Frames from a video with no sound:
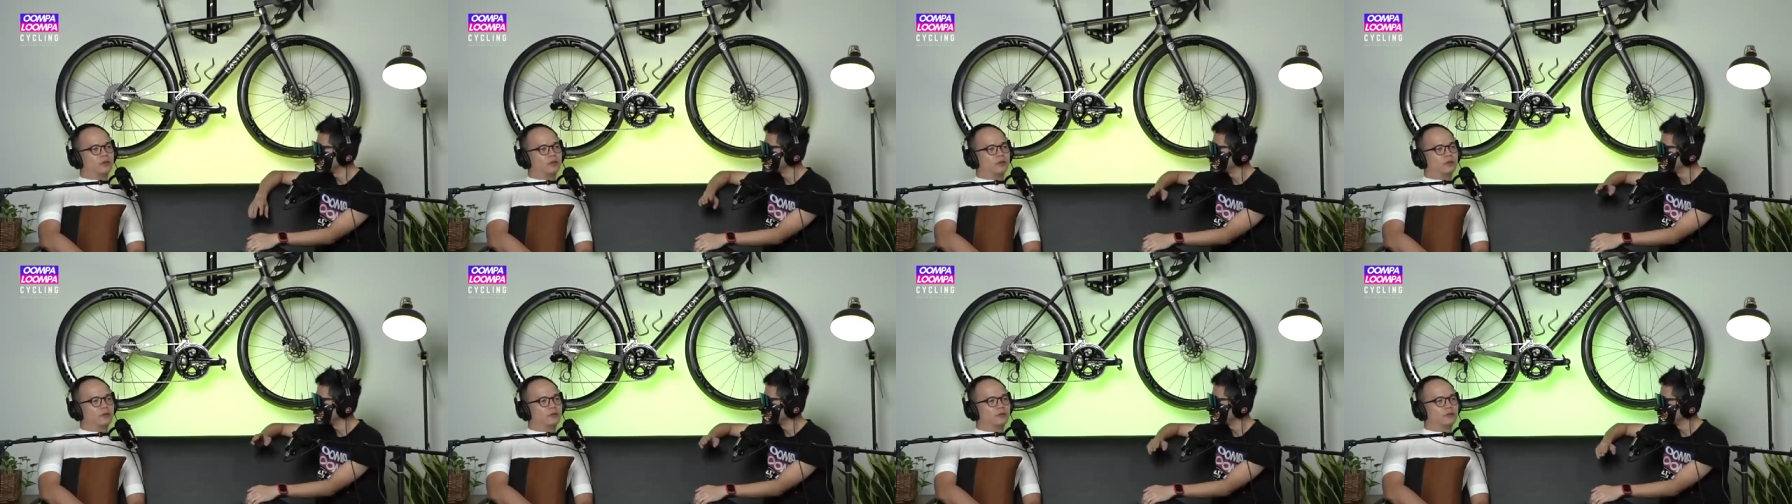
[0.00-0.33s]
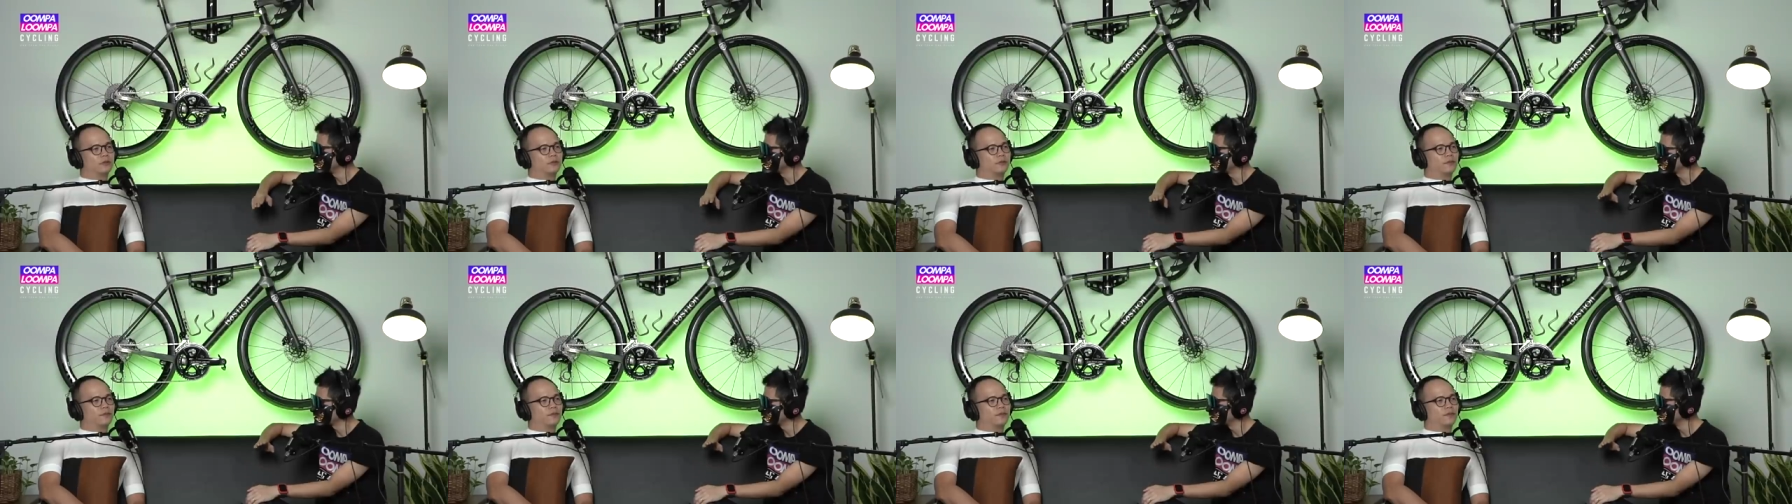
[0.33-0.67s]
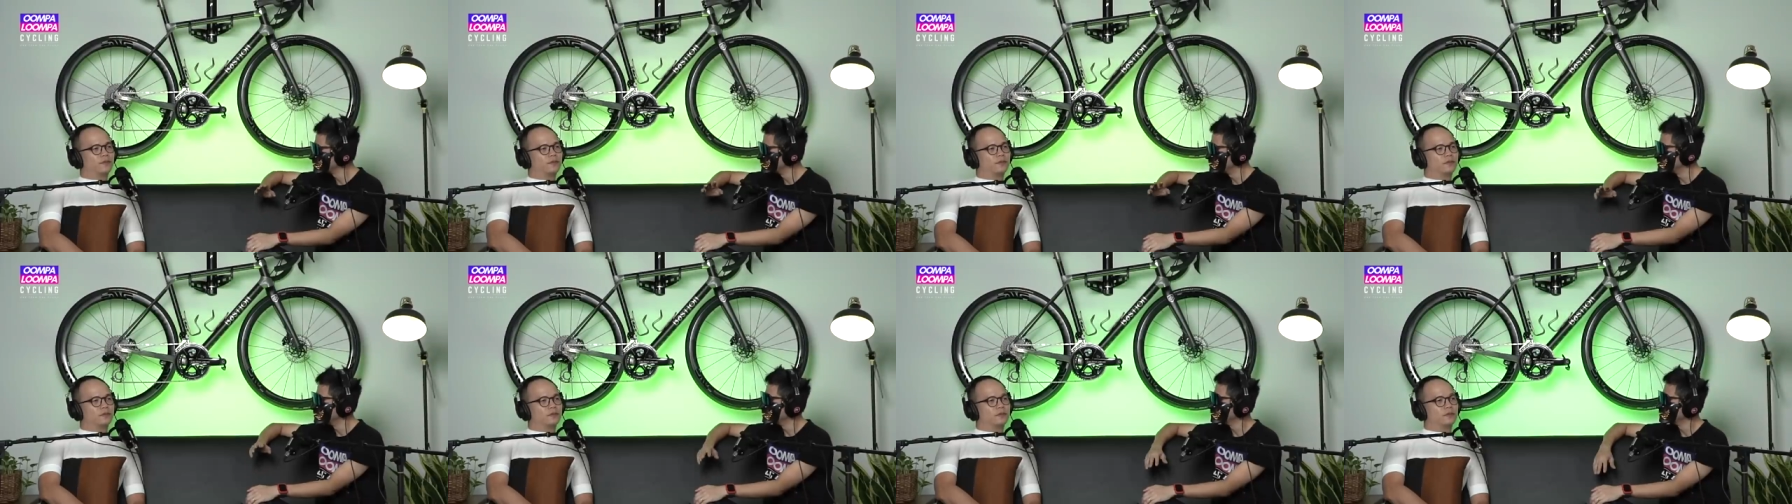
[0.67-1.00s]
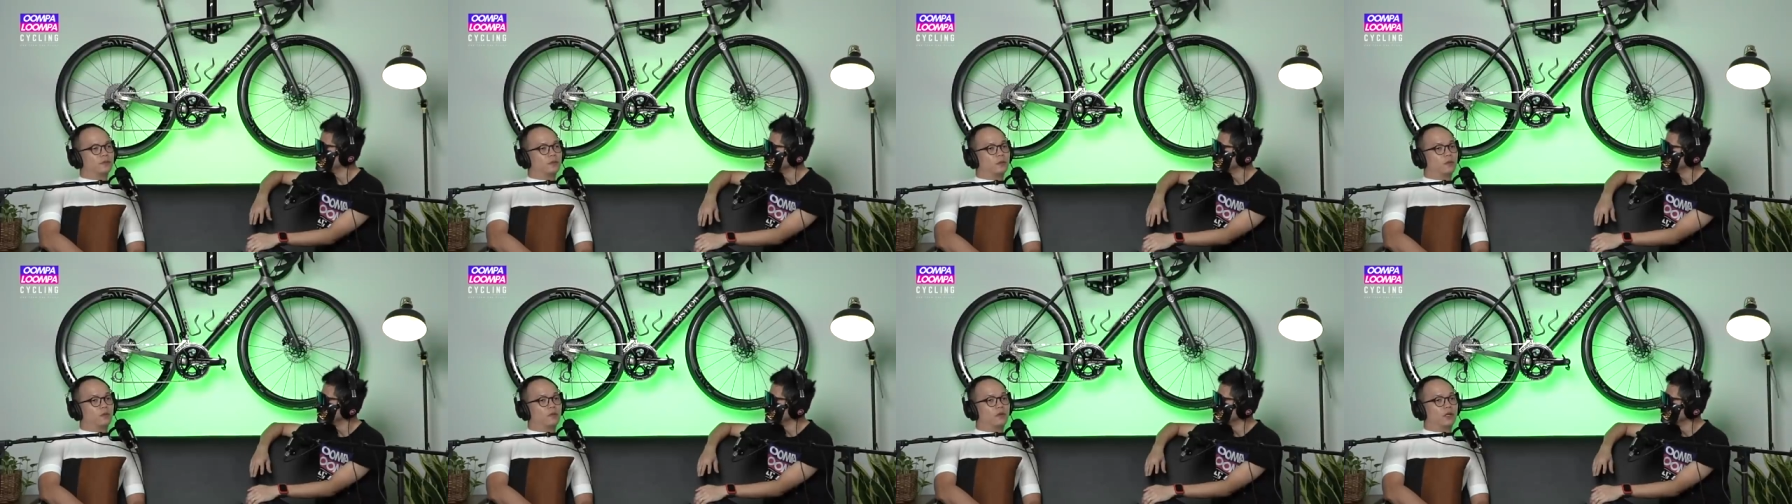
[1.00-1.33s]
nine to five, five o'clock, go home.
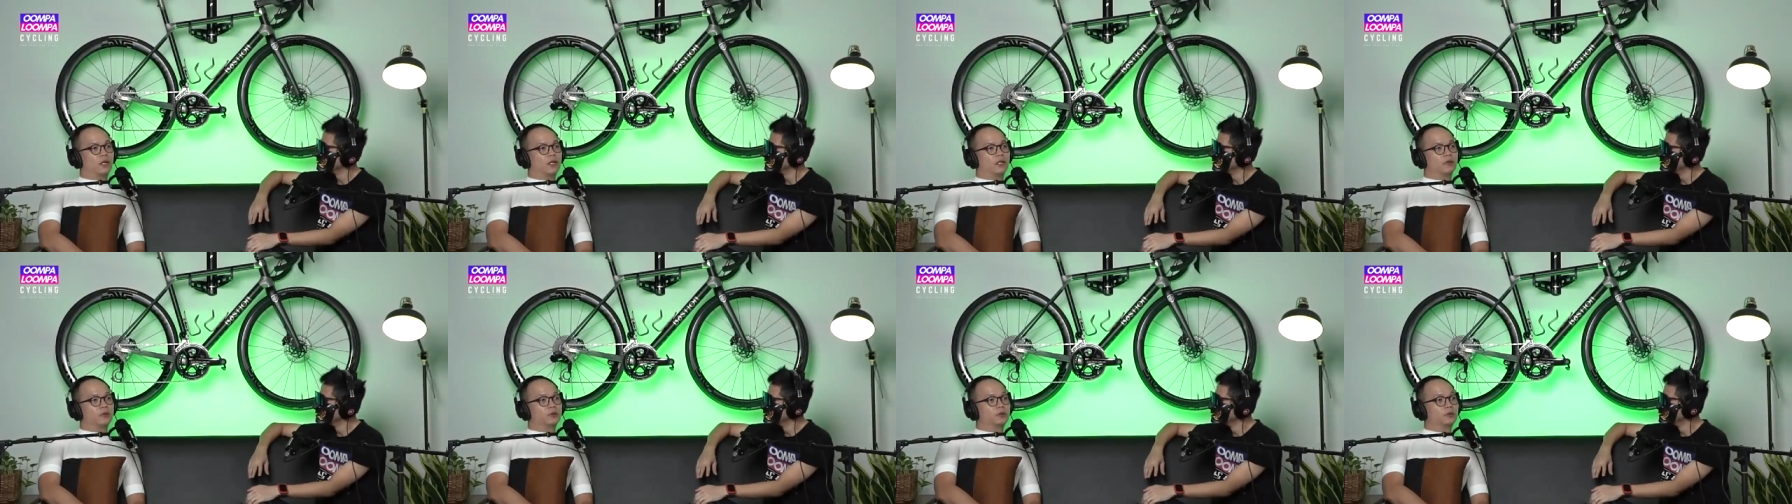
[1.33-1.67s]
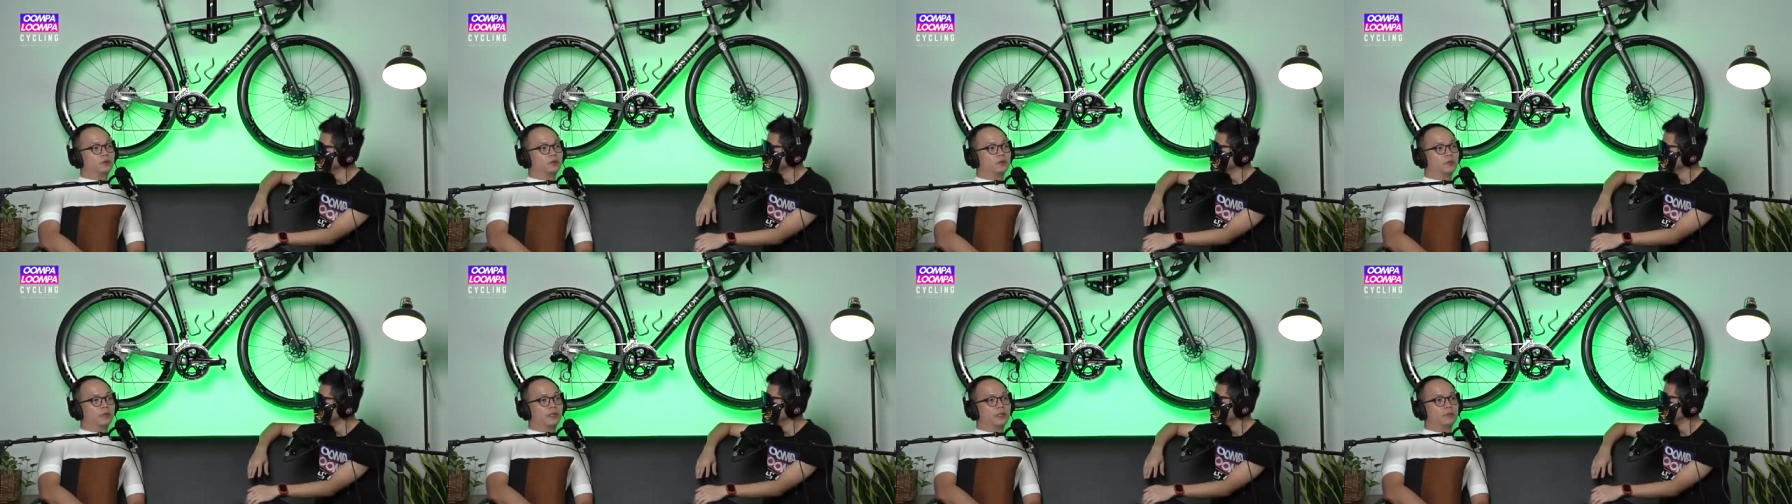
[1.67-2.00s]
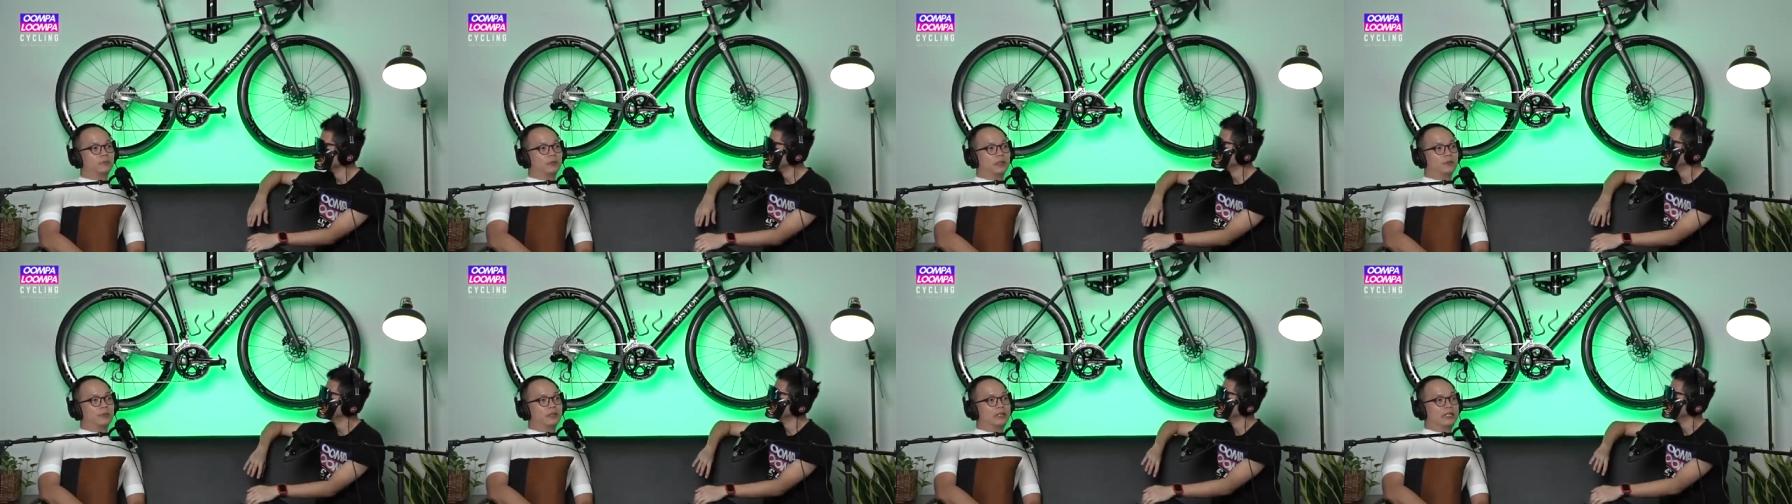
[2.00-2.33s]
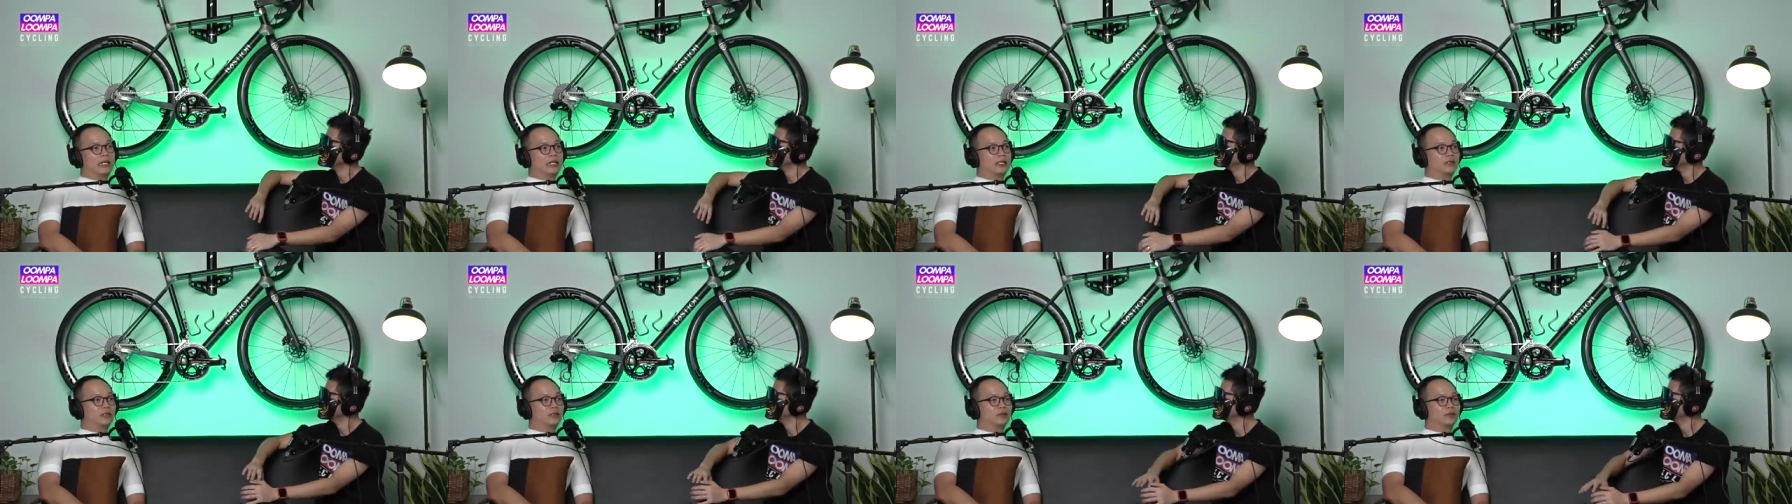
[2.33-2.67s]
Well, I don't know, man. Maybe
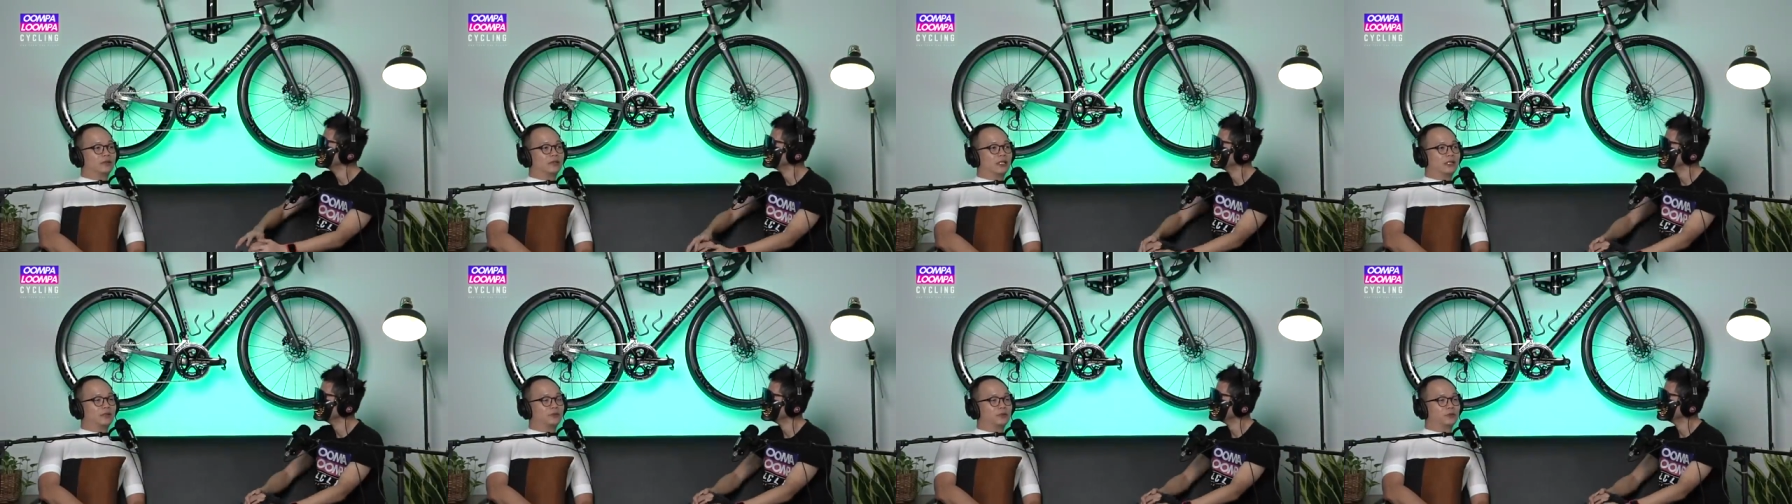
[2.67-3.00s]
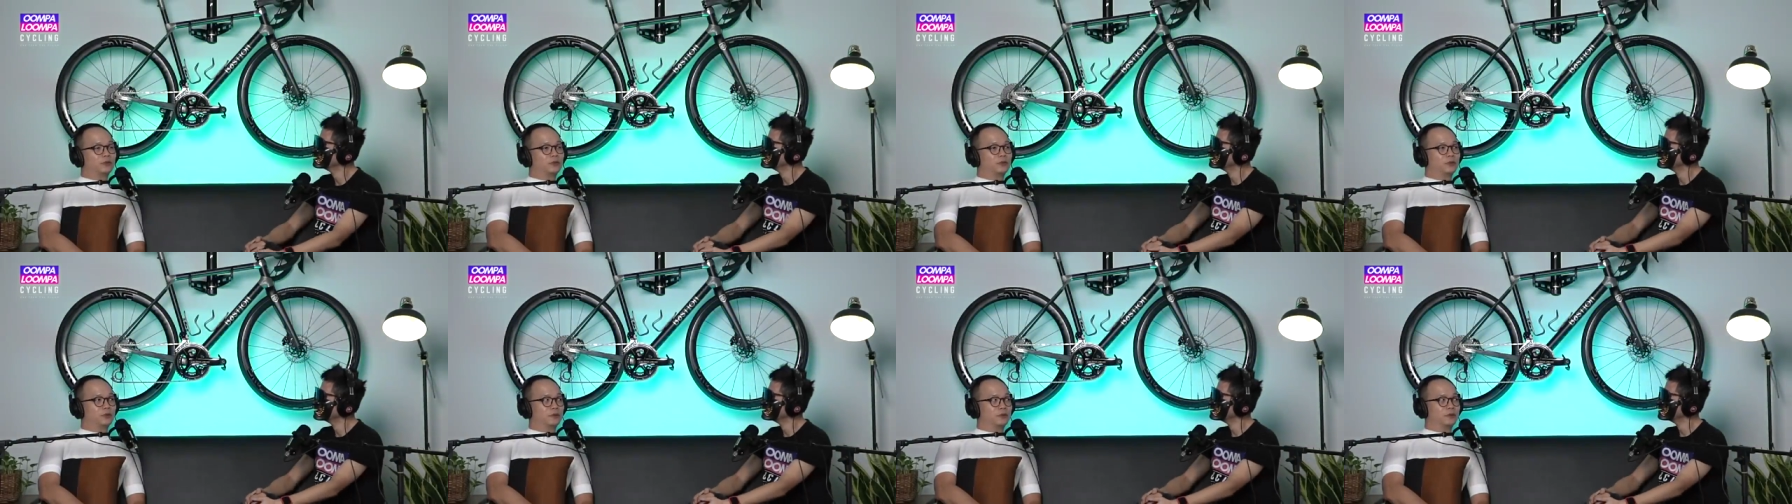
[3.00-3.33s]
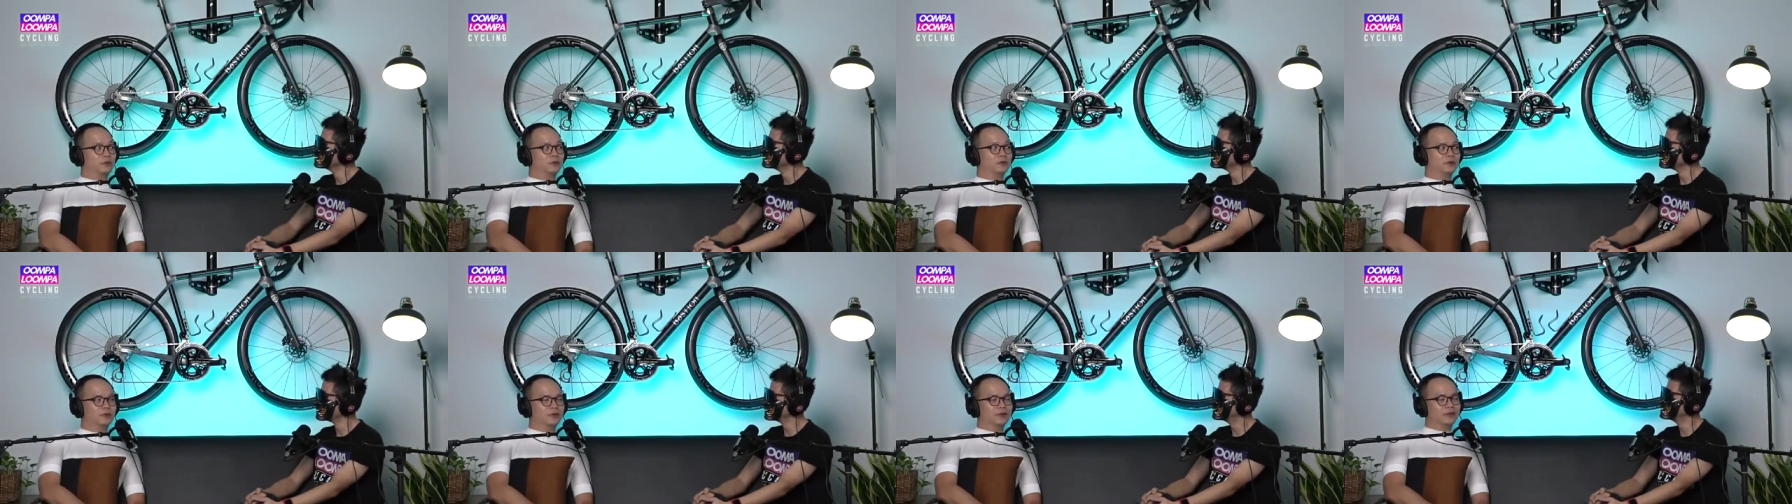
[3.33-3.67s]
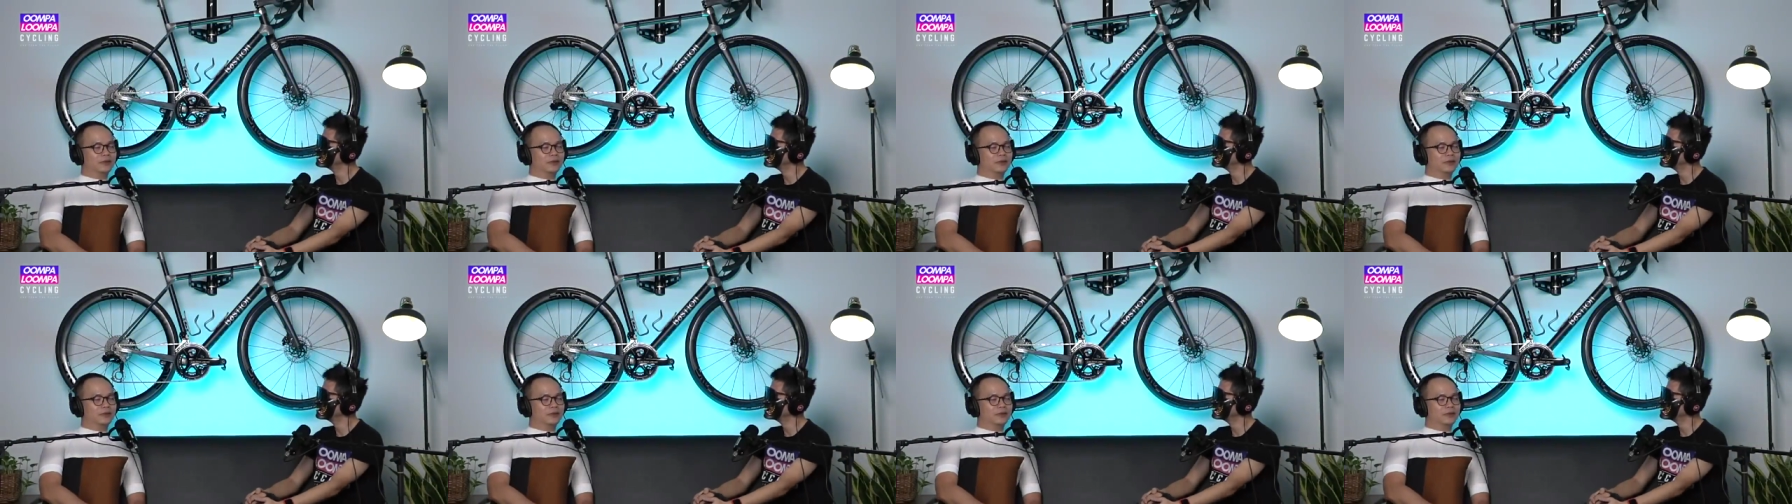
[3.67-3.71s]
nine nine to two.